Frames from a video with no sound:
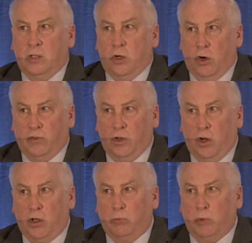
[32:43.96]

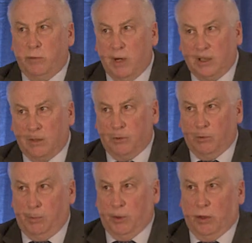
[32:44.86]
Overall, we welcome the
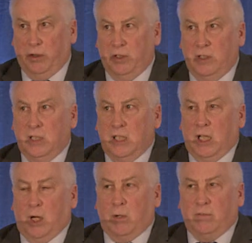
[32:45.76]
report.
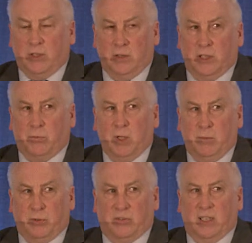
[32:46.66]
However, it will
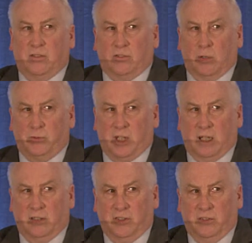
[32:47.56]
present some
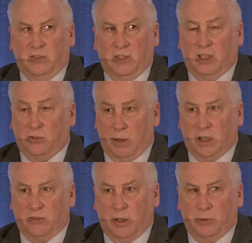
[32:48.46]
challenges as well
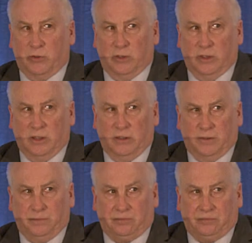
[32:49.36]
as
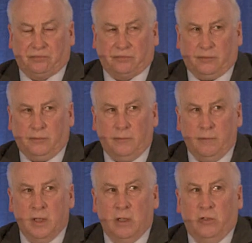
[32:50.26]
opportunities.
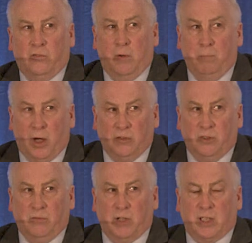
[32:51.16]
Some
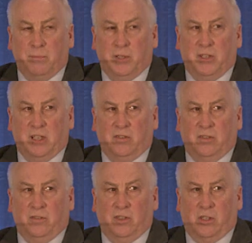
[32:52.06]
positive
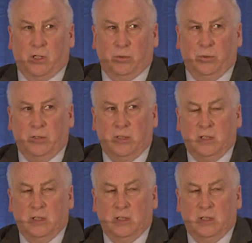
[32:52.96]
recommendations include